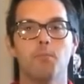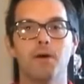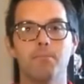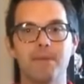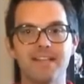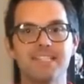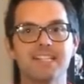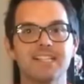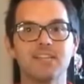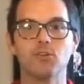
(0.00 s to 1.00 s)
But
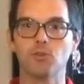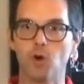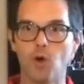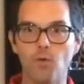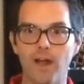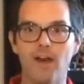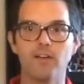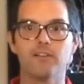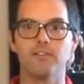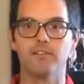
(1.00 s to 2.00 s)
basically you'll go
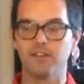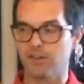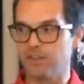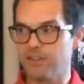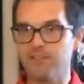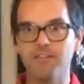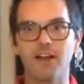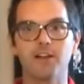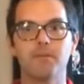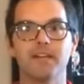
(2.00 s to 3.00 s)
around, you know, the
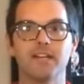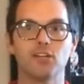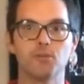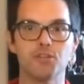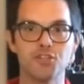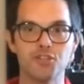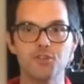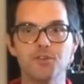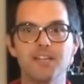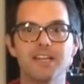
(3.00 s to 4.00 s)
environment and you'll be
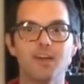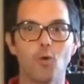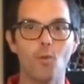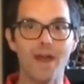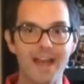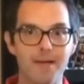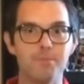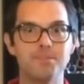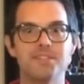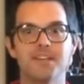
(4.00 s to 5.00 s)
shooting
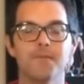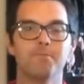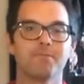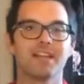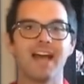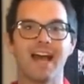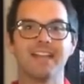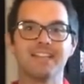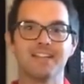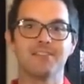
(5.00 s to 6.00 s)
webs
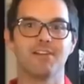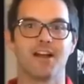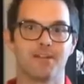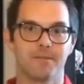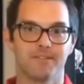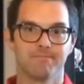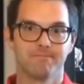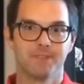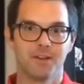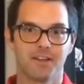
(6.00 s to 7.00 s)
at the environment,
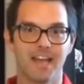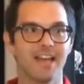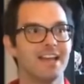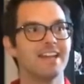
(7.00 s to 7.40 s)
okay?